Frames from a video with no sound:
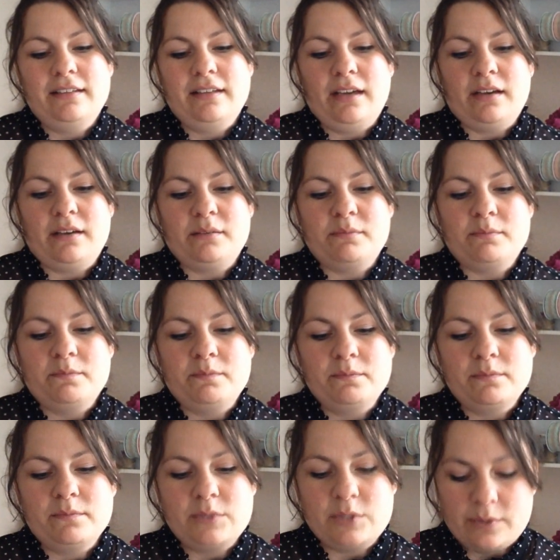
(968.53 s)

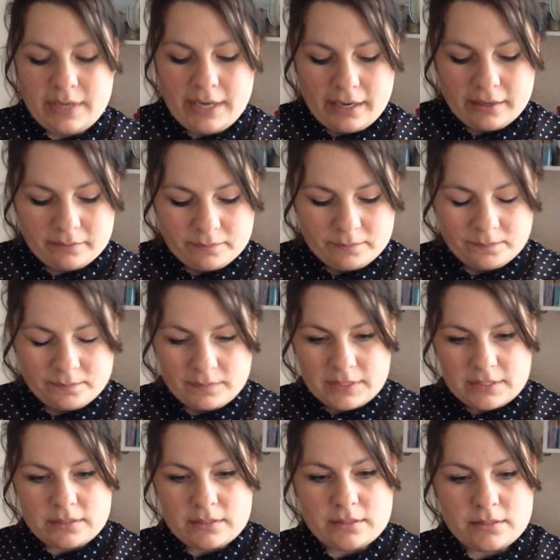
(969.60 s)
So yeah,
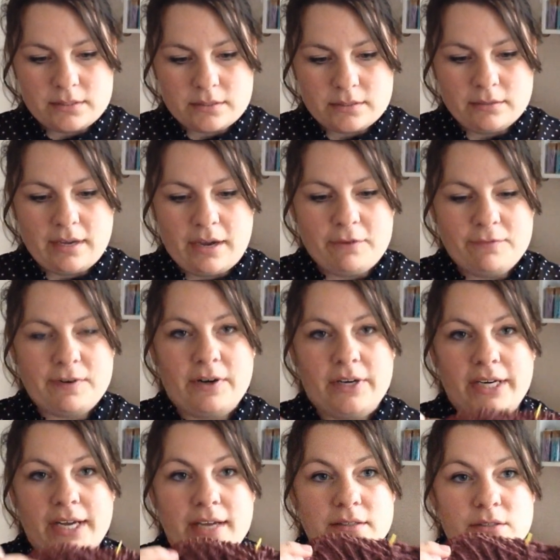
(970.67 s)
this is how far I
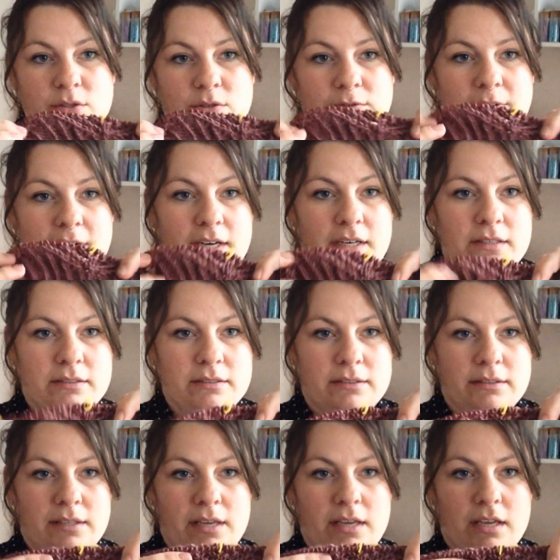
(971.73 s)
got so far,
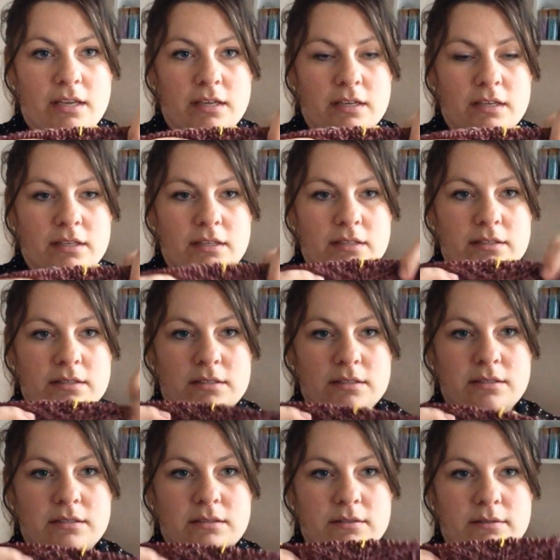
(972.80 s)
and
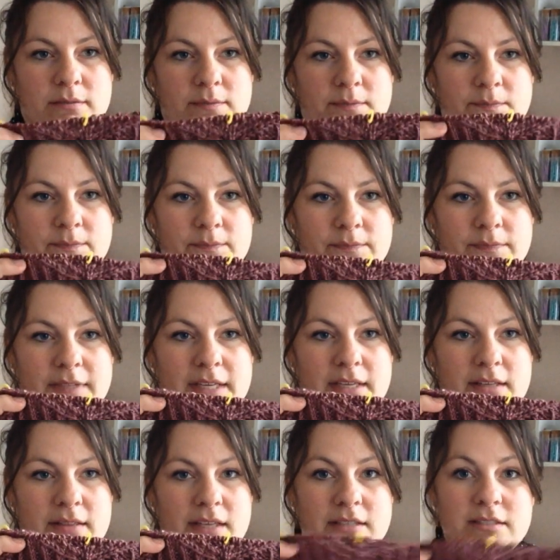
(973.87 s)

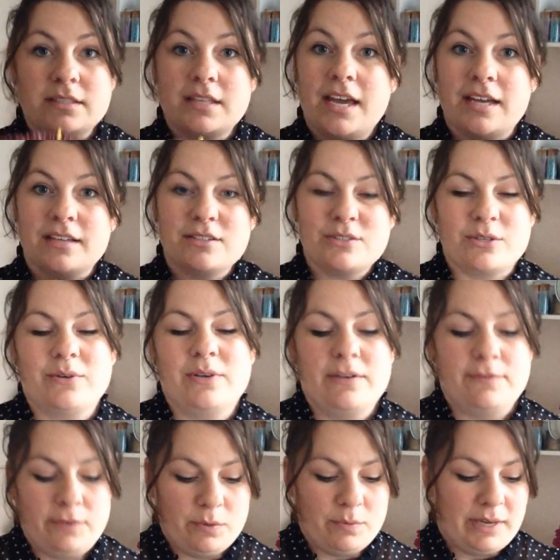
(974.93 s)
that's that. So
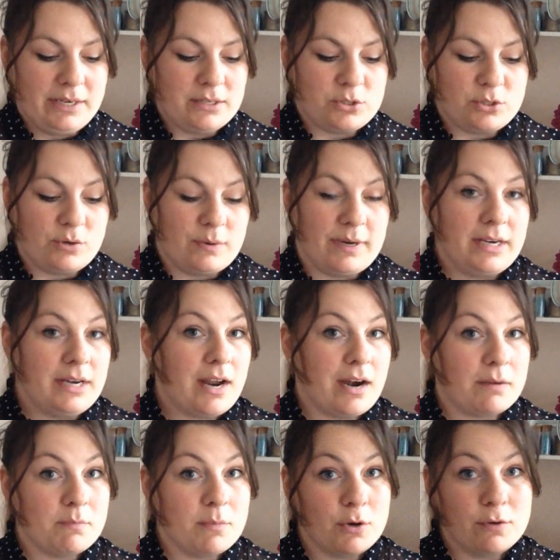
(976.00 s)
if you want to join our
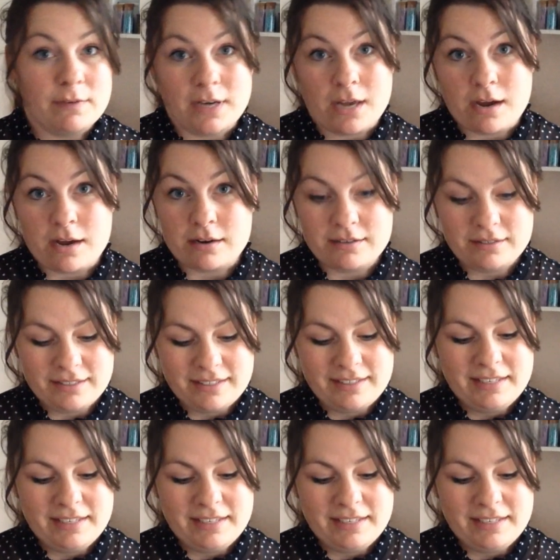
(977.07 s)
move along,